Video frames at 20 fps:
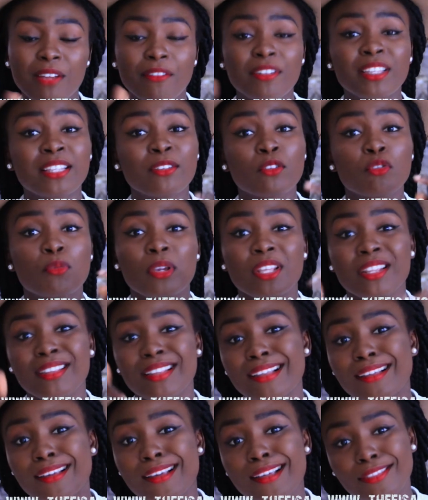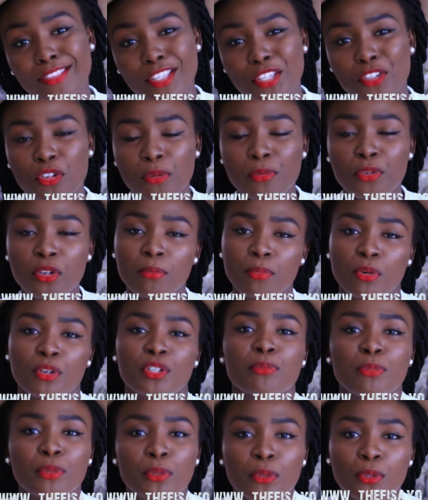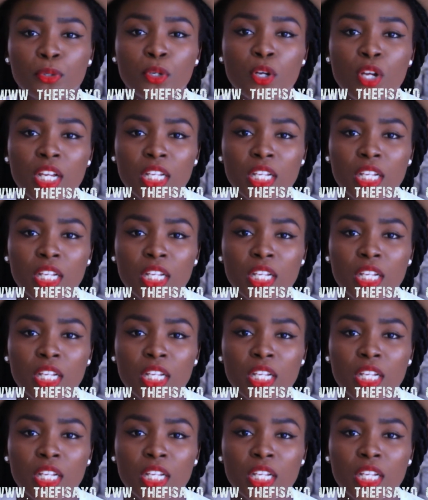Everything will be in the description box below.